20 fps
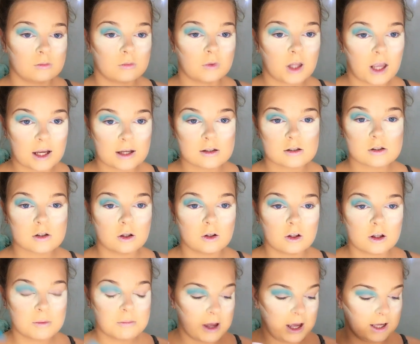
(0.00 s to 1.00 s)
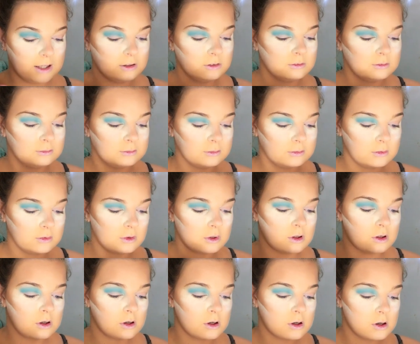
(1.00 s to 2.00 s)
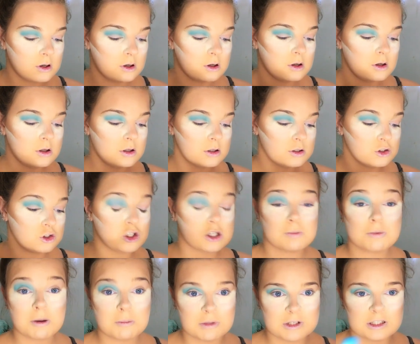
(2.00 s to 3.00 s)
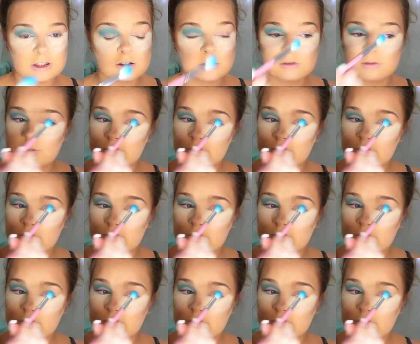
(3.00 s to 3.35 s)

Okay, it's not looking bad. It's just pigmented.